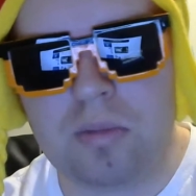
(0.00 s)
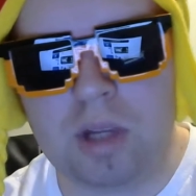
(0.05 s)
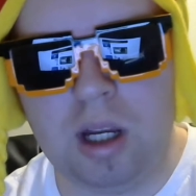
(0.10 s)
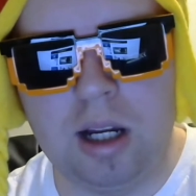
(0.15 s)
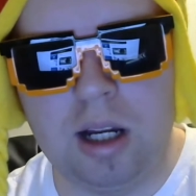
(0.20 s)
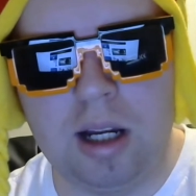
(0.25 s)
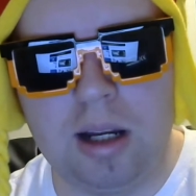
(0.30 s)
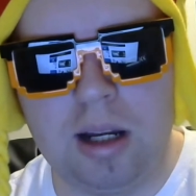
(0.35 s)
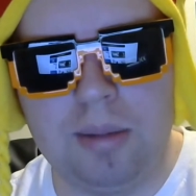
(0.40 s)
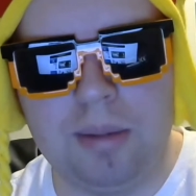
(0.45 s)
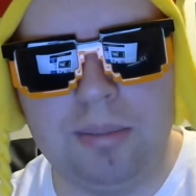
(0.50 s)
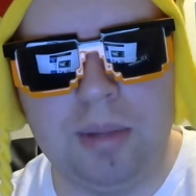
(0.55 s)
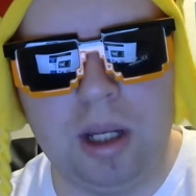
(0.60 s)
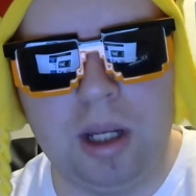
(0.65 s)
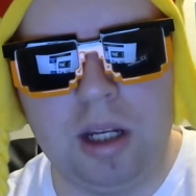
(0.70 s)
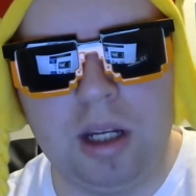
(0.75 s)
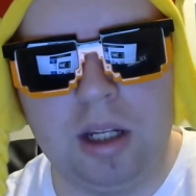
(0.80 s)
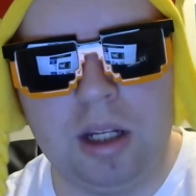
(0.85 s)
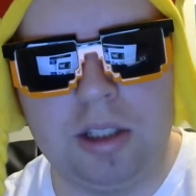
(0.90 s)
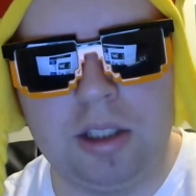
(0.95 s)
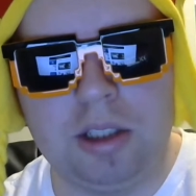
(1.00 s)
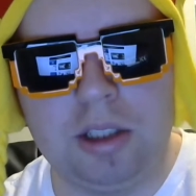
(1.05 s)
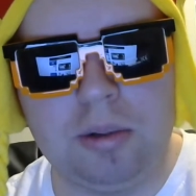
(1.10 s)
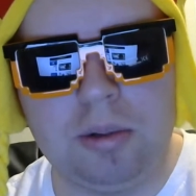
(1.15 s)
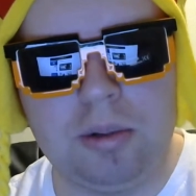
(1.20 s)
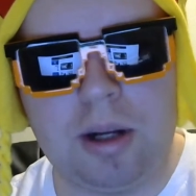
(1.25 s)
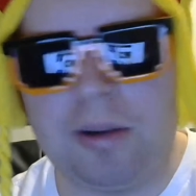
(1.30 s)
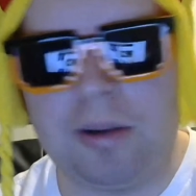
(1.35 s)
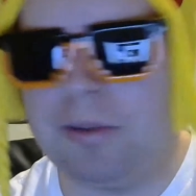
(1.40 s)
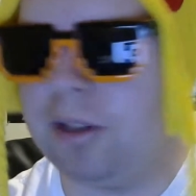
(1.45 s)
um,
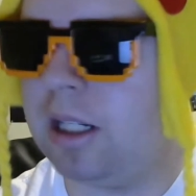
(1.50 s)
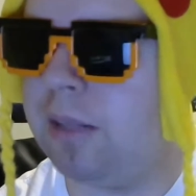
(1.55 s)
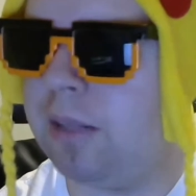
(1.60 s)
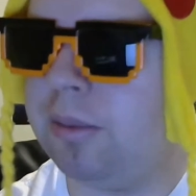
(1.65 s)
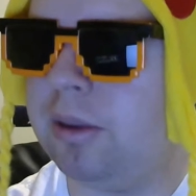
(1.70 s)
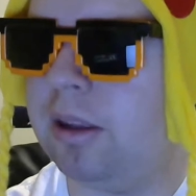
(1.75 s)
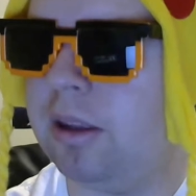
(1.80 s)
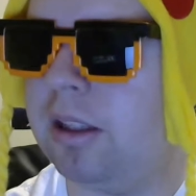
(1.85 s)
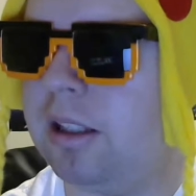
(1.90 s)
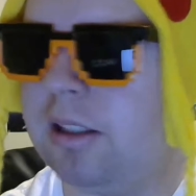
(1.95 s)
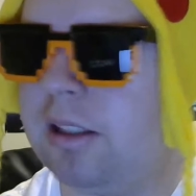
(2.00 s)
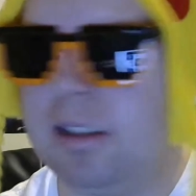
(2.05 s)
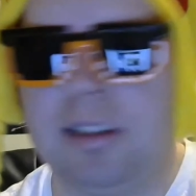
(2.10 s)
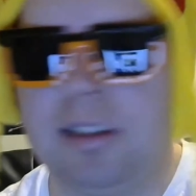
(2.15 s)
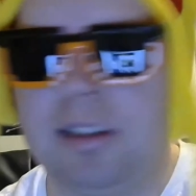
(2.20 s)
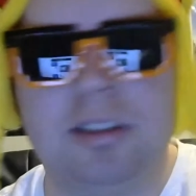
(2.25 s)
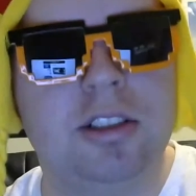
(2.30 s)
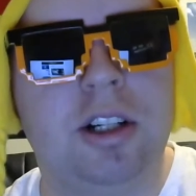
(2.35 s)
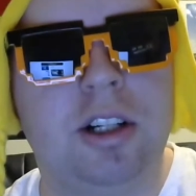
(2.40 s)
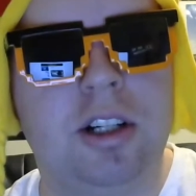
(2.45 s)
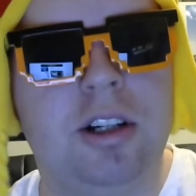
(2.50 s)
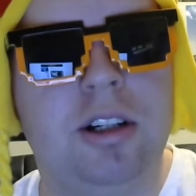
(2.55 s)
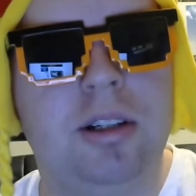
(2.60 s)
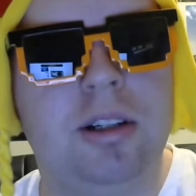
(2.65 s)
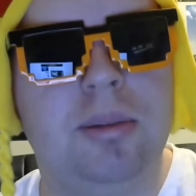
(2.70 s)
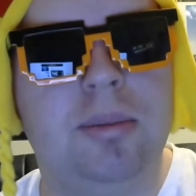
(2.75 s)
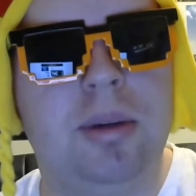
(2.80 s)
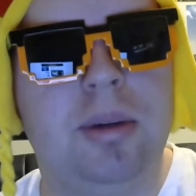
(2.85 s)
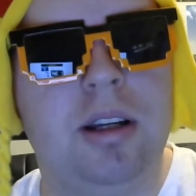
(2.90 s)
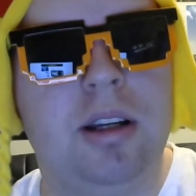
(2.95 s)
I forget what the Indians call it,
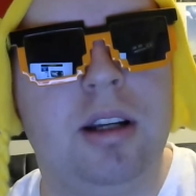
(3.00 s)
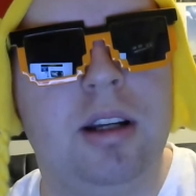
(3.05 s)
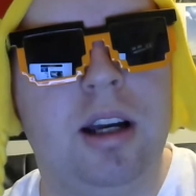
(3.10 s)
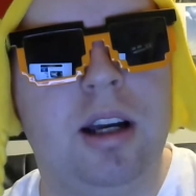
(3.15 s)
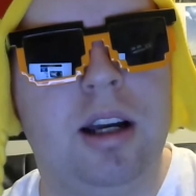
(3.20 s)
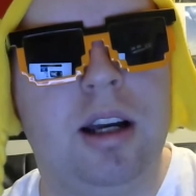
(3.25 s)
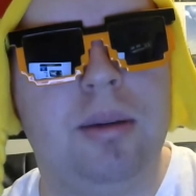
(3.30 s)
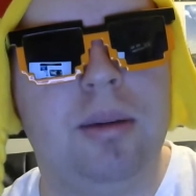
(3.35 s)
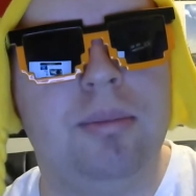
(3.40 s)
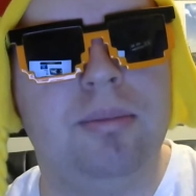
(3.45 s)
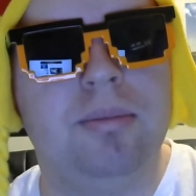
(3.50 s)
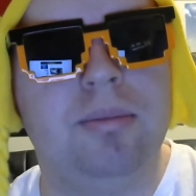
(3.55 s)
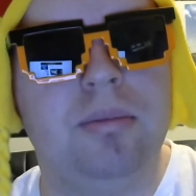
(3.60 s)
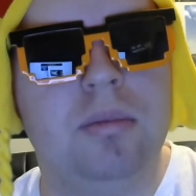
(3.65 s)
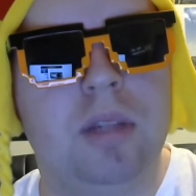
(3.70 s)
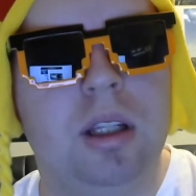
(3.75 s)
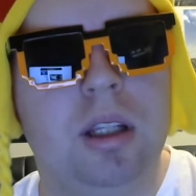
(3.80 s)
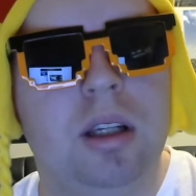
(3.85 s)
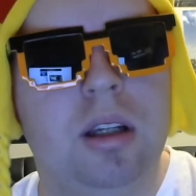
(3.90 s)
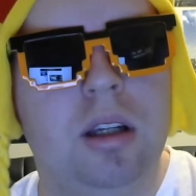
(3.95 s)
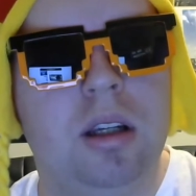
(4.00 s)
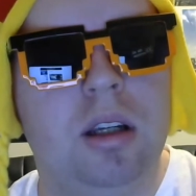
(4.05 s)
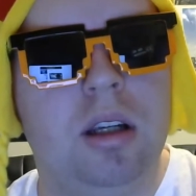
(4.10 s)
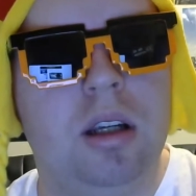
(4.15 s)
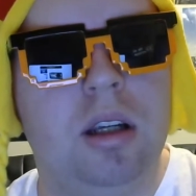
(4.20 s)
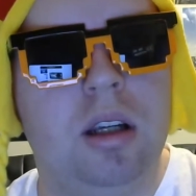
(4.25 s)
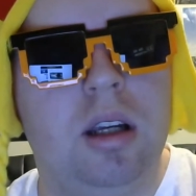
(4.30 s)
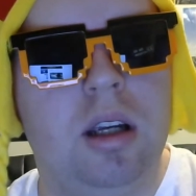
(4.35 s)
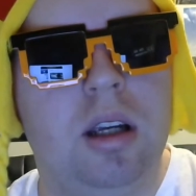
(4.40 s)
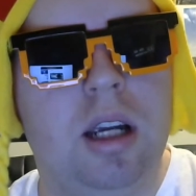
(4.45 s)
but
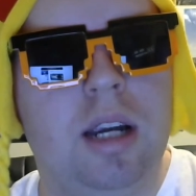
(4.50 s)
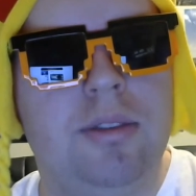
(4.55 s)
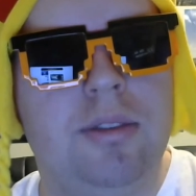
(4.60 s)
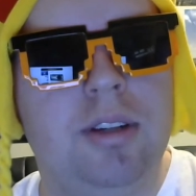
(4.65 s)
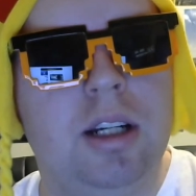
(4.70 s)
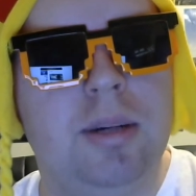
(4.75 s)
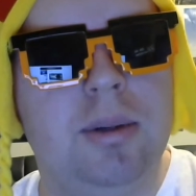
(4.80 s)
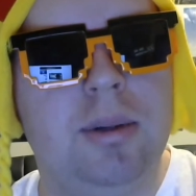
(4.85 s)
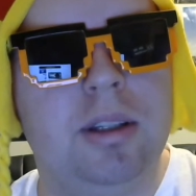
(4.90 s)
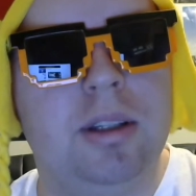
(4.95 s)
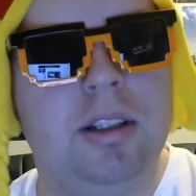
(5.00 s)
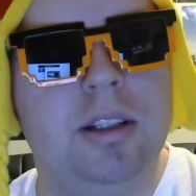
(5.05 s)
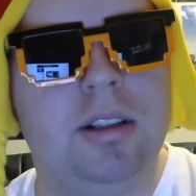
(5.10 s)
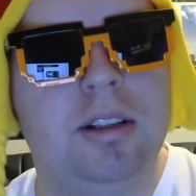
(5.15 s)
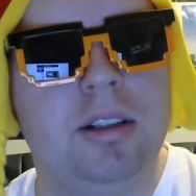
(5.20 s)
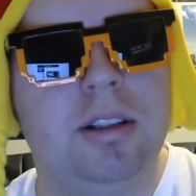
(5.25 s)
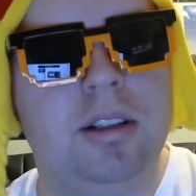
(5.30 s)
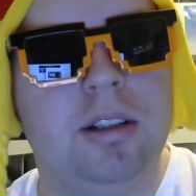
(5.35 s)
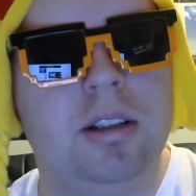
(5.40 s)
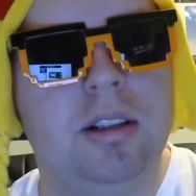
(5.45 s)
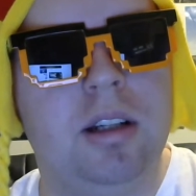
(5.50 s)
I forget what they call it.